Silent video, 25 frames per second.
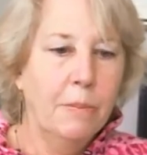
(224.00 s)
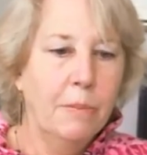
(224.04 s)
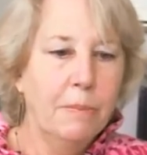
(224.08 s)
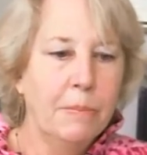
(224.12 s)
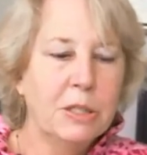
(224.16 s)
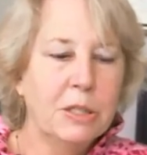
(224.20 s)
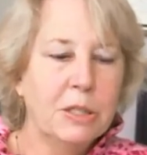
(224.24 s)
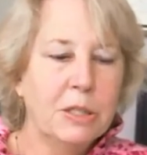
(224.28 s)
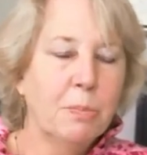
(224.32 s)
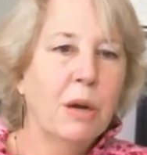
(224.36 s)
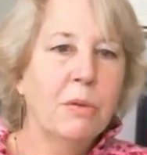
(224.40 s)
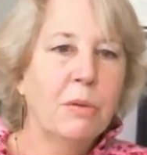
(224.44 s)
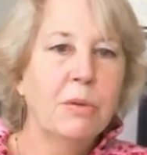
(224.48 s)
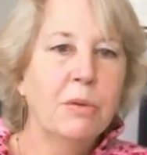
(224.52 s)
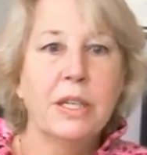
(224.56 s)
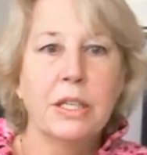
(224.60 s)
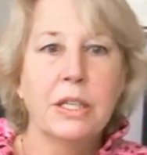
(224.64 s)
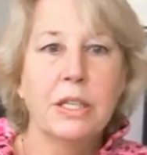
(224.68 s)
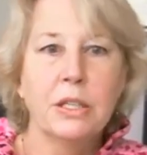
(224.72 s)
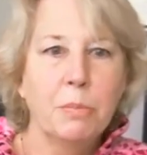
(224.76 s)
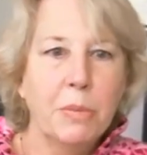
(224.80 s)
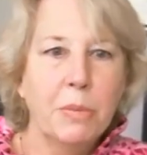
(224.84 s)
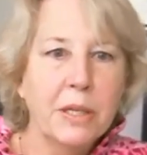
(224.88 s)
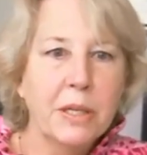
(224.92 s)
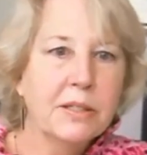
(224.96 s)
it's probably
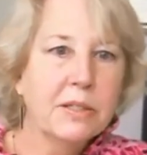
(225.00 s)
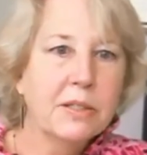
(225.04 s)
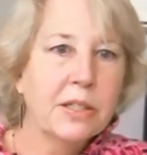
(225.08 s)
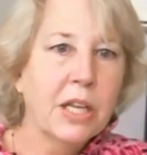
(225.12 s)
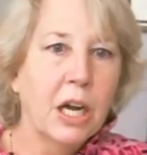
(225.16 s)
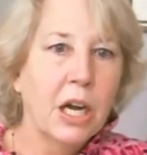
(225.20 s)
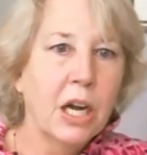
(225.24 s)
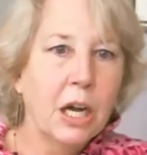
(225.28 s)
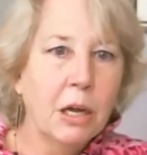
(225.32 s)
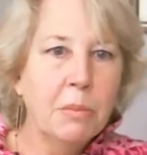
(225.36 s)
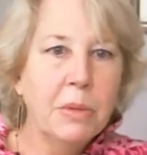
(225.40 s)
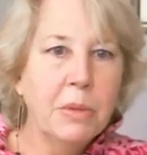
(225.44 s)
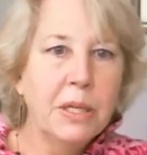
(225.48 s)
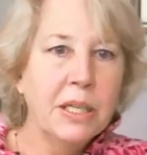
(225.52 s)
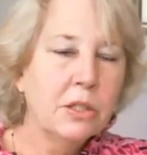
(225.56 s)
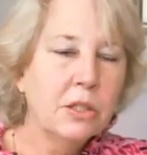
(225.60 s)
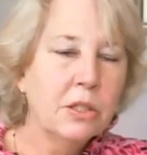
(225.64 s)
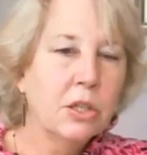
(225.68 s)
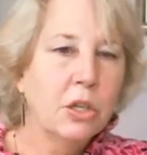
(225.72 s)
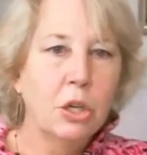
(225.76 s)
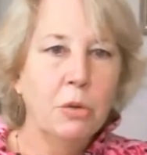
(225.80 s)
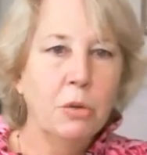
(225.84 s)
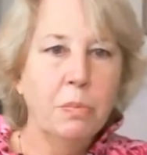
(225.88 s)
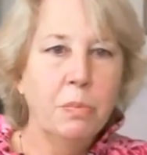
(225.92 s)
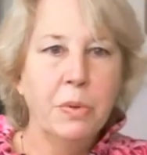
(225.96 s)
not the best timing
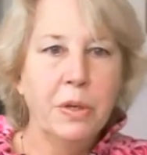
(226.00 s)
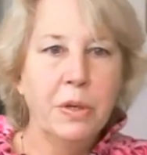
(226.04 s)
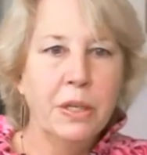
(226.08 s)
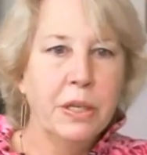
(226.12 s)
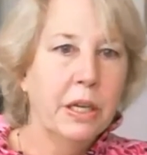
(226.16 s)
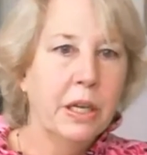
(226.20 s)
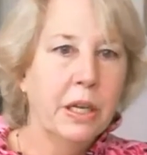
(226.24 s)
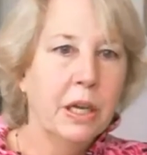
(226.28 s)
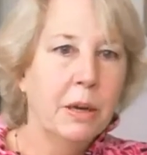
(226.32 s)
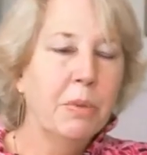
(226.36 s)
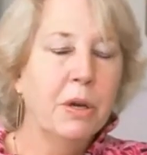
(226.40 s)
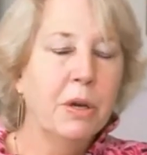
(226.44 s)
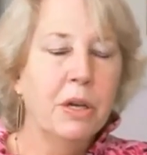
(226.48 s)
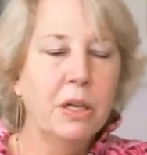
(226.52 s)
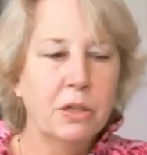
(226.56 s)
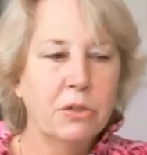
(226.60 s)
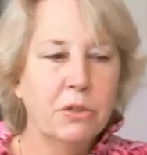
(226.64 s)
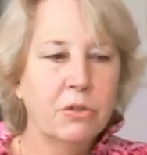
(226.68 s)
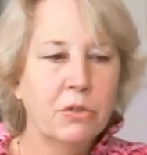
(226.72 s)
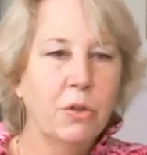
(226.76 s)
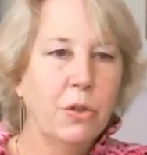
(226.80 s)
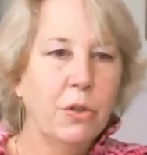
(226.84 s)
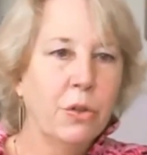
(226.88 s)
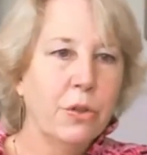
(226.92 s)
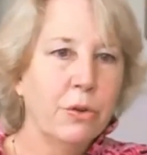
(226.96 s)
to opening up a
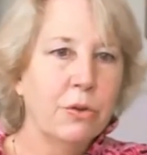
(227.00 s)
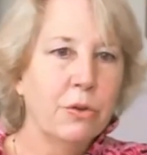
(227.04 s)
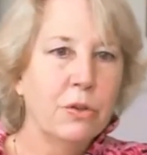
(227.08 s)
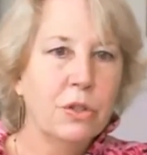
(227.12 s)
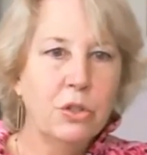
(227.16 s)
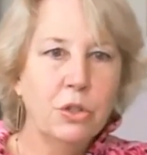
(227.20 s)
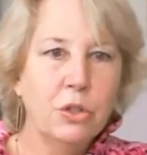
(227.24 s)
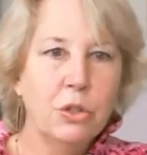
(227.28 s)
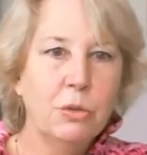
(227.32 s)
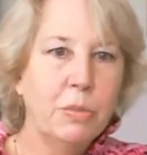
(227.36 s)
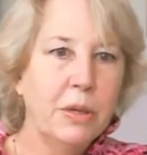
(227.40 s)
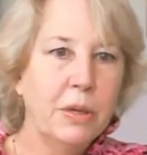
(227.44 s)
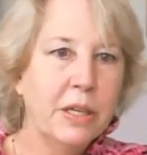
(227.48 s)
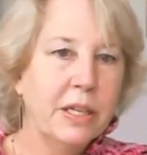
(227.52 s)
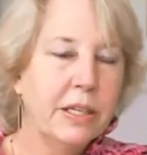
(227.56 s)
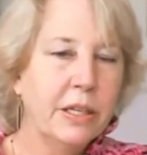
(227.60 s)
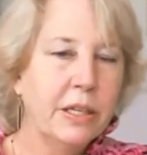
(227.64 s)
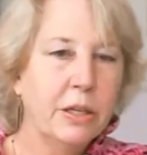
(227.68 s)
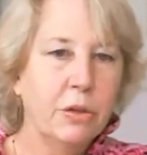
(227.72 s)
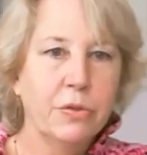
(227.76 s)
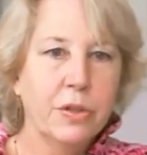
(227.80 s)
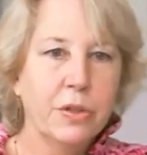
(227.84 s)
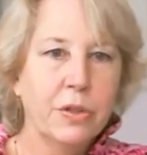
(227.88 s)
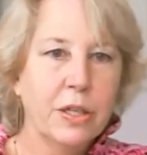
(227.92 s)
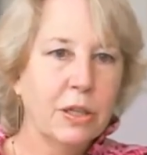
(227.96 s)
132-bed
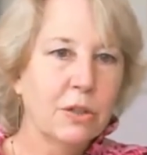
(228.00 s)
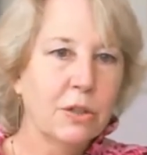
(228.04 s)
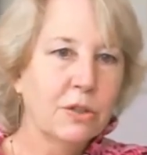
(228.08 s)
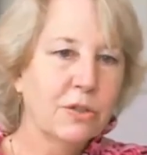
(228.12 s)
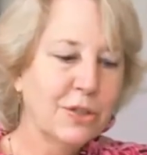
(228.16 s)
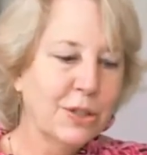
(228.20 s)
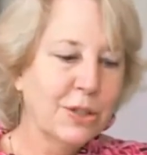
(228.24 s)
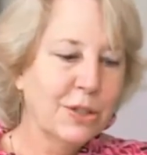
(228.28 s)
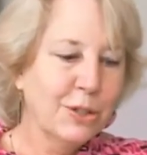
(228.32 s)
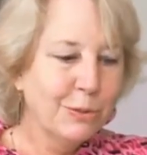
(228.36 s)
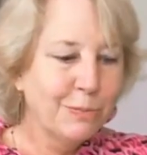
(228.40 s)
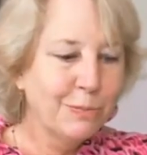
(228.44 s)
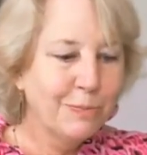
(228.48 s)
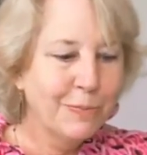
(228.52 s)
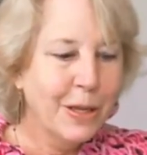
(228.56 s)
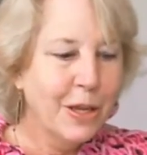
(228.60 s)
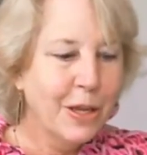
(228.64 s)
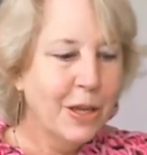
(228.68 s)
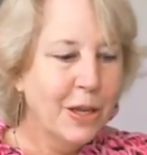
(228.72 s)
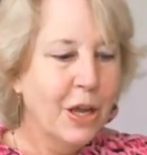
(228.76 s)
healthcare center.